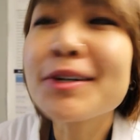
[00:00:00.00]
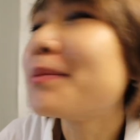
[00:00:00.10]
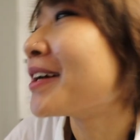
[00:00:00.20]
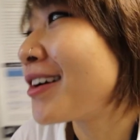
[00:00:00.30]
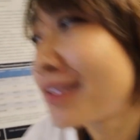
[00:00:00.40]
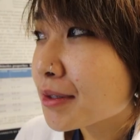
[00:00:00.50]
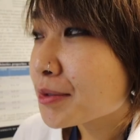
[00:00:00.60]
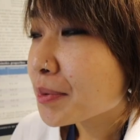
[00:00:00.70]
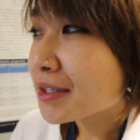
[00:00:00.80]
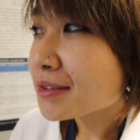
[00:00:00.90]
Oh my gosh,
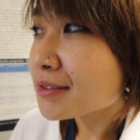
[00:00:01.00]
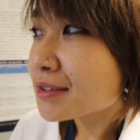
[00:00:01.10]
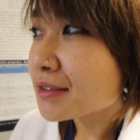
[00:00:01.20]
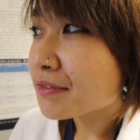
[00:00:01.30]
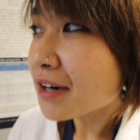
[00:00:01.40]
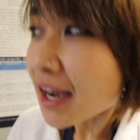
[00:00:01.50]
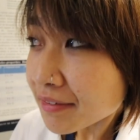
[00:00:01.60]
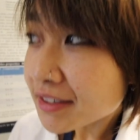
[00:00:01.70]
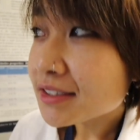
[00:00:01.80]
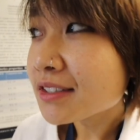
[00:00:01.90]
those particles took
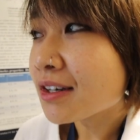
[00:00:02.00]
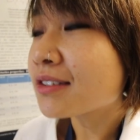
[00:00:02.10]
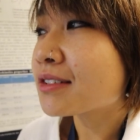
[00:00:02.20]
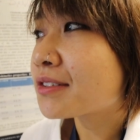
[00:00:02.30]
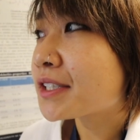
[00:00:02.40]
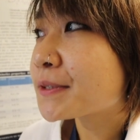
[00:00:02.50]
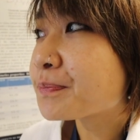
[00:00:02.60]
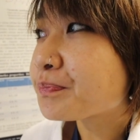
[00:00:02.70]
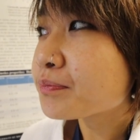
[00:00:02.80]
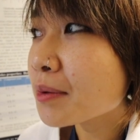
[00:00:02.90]
forever to concentrate.
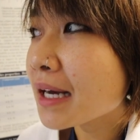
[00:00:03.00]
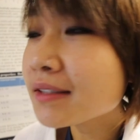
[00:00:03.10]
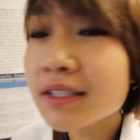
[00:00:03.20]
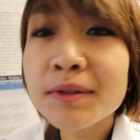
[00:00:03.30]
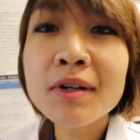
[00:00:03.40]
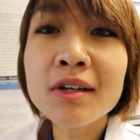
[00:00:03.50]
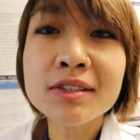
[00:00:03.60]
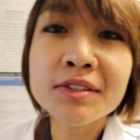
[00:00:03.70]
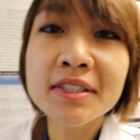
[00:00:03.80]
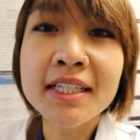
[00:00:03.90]
So while they were
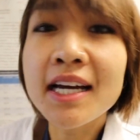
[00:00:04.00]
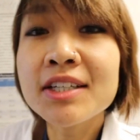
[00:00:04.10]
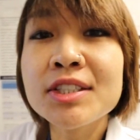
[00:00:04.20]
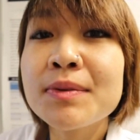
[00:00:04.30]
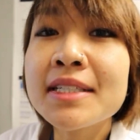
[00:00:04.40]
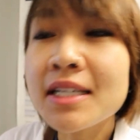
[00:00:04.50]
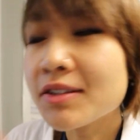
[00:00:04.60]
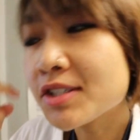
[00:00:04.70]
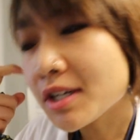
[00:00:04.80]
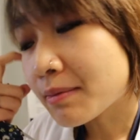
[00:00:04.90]
concentrating, I actually went
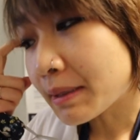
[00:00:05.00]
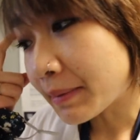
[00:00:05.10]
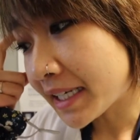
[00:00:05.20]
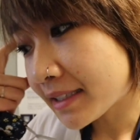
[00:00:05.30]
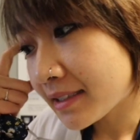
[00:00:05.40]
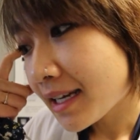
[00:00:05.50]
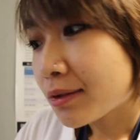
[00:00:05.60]
down to check on my mice.